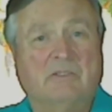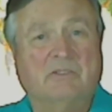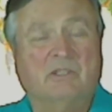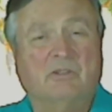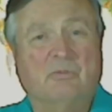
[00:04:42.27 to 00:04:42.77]

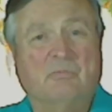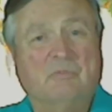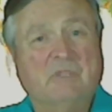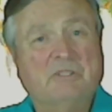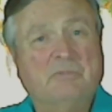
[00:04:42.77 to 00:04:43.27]
So
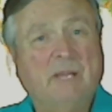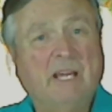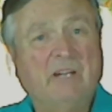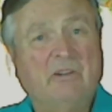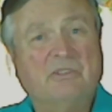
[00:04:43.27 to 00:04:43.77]
these
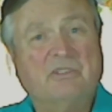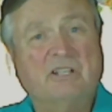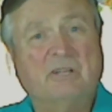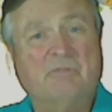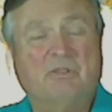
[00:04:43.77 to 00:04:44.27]
patterns
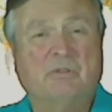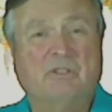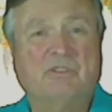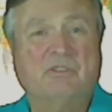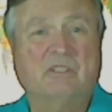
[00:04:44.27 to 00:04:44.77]
come to
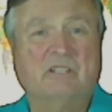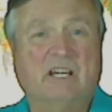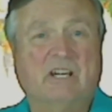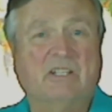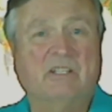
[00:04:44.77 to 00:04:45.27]
us
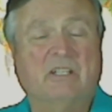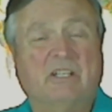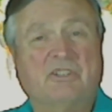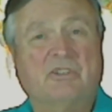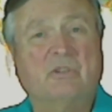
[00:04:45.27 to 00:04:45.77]
down into
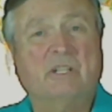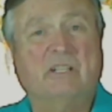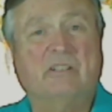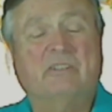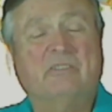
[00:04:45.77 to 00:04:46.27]

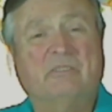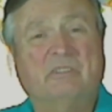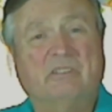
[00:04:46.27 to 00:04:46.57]
history, and